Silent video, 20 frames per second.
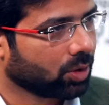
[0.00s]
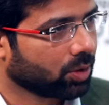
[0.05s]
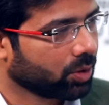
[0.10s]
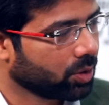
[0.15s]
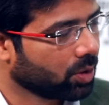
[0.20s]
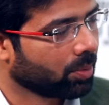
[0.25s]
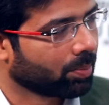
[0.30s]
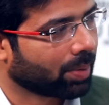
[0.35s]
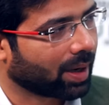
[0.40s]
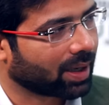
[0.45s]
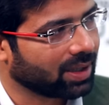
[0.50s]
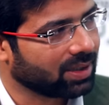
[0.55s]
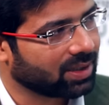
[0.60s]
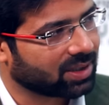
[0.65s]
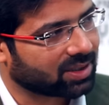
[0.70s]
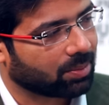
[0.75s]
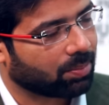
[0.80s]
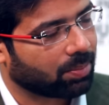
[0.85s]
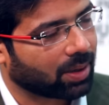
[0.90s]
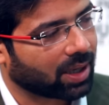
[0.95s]
You're, you're
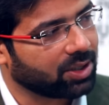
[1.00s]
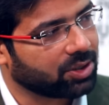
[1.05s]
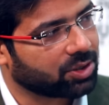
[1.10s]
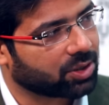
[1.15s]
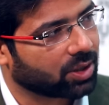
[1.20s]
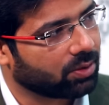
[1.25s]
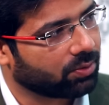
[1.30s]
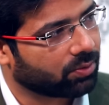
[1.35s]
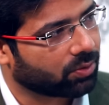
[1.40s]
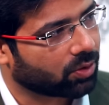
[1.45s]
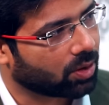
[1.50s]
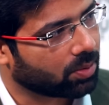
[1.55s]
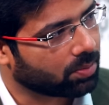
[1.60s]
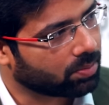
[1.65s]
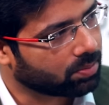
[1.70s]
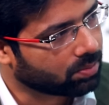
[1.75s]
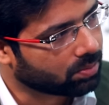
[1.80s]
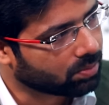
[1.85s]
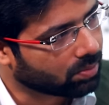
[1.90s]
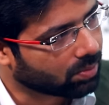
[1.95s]
impacting the supply chain
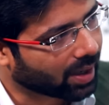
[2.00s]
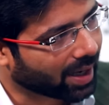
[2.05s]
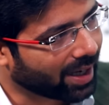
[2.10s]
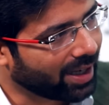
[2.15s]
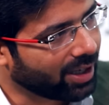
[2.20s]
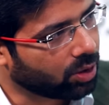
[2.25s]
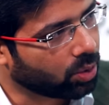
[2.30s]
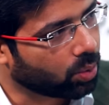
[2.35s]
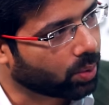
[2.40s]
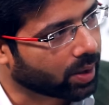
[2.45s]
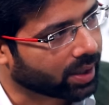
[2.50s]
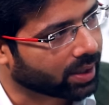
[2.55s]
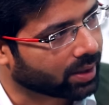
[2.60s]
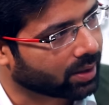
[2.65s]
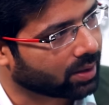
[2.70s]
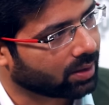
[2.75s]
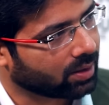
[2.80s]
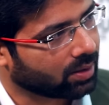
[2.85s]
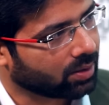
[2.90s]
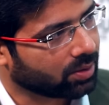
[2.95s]
from end to
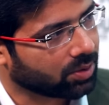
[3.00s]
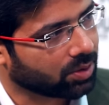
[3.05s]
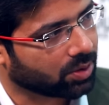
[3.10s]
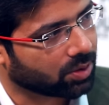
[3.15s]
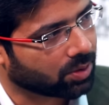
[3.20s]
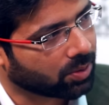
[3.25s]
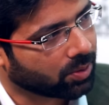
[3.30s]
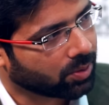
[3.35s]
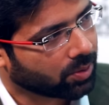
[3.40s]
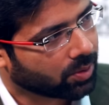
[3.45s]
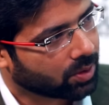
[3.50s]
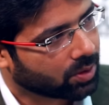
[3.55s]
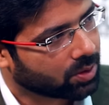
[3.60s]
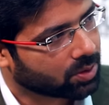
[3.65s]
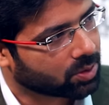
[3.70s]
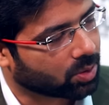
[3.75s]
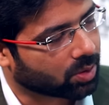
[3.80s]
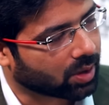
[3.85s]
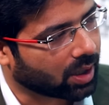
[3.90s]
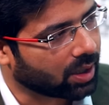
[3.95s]
end. Yes. You know.
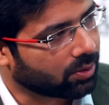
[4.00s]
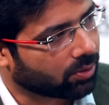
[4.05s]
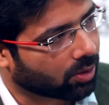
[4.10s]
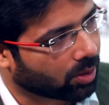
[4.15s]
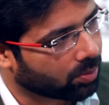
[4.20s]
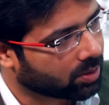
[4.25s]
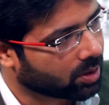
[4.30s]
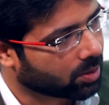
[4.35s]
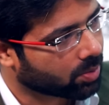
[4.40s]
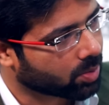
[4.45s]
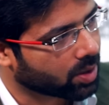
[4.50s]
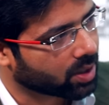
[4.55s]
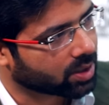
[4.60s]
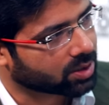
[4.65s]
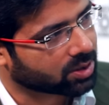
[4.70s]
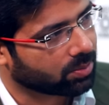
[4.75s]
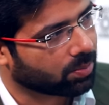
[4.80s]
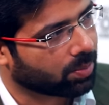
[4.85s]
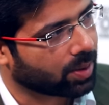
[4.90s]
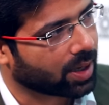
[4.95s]
Yes. So right from the
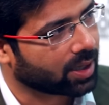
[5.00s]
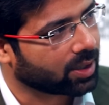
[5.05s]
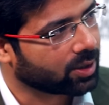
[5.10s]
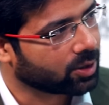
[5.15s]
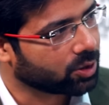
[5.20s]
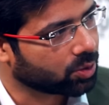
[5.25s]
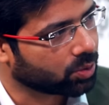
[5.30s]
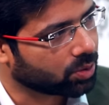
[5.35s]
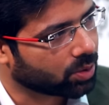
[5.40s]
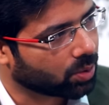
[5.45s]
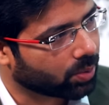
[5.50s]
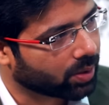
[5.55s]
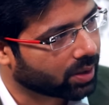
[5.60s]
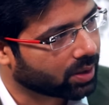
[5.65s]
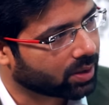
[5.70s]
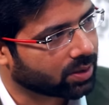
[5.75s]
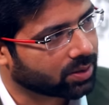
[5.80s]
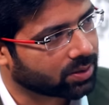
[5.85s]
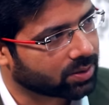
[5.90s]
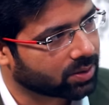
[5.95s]
production planning to the
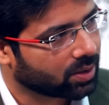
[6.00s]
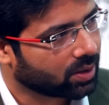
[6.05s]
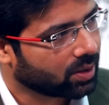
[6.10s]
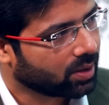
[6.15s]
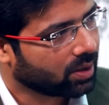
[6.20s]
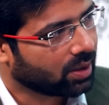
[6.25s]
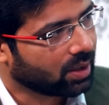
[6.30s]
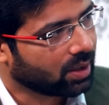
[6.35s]
way it is